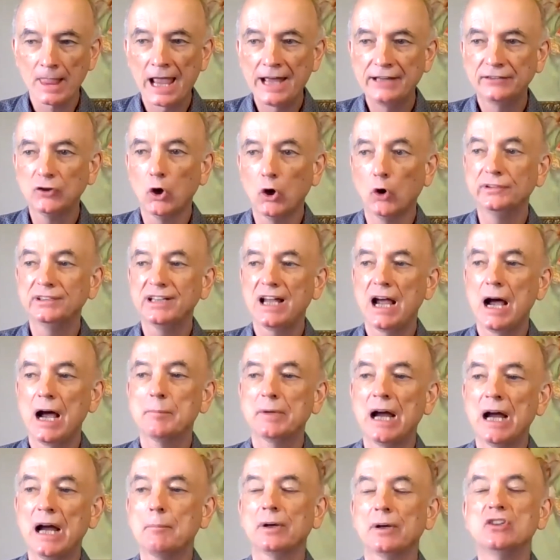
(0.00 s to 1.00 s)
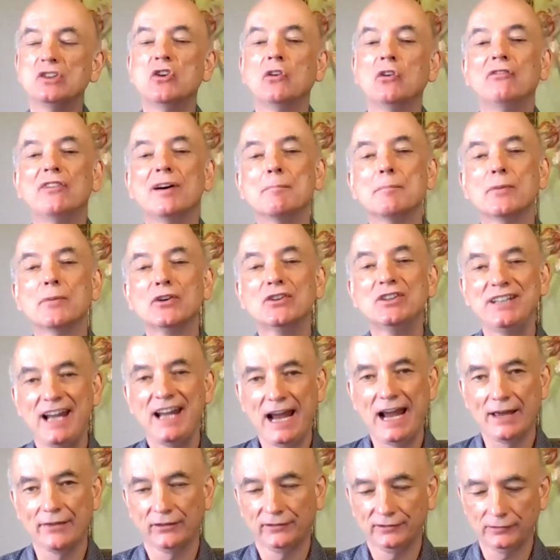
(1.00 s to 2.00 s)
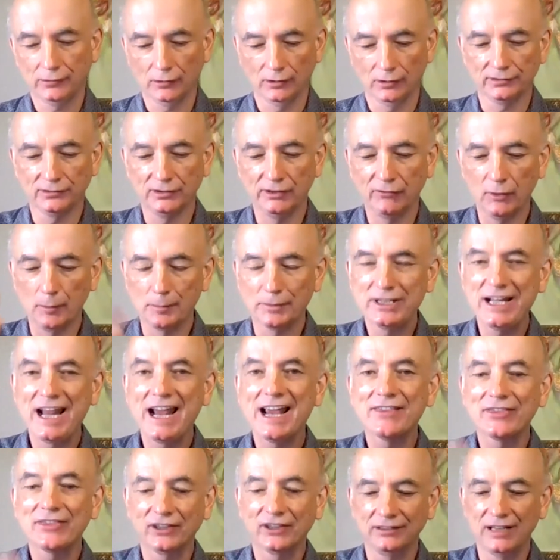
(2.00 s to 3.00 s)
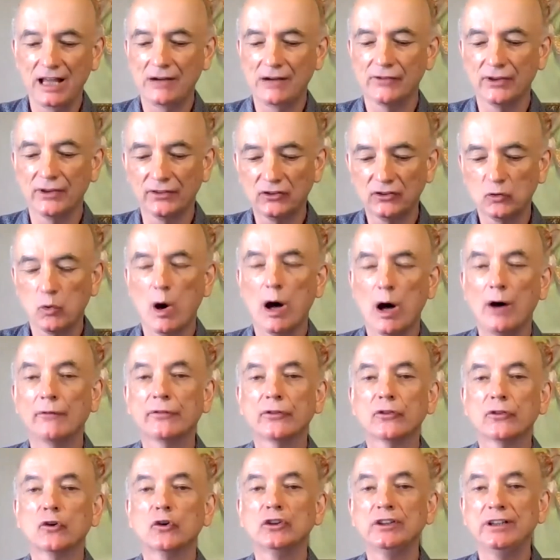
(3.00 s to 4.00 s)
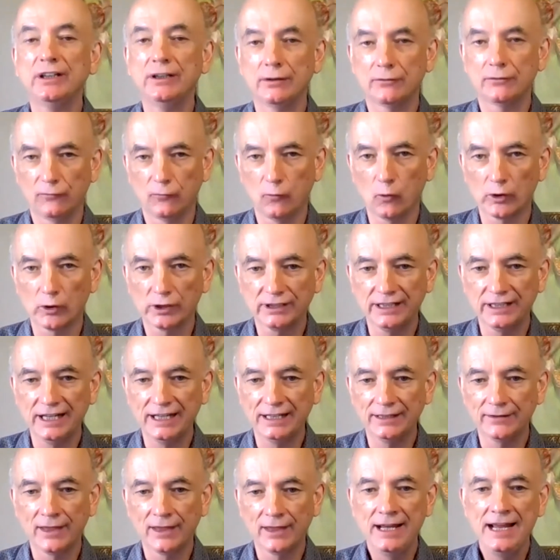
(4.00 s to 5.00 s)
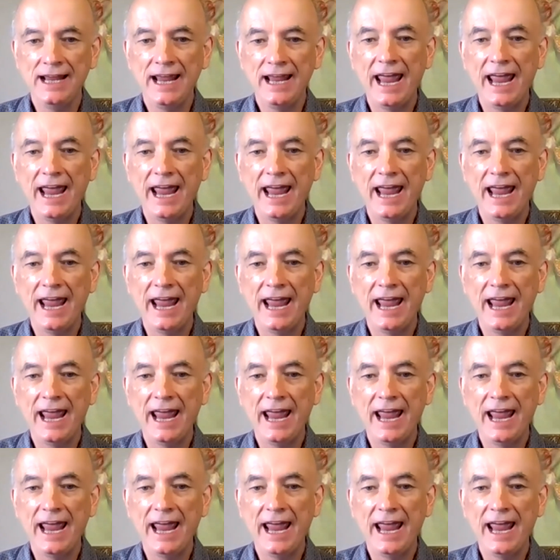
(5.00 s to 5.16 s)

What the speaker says: So it's coming up November 10th. So it's November 10th, 11th, 12th, 13th, 14th.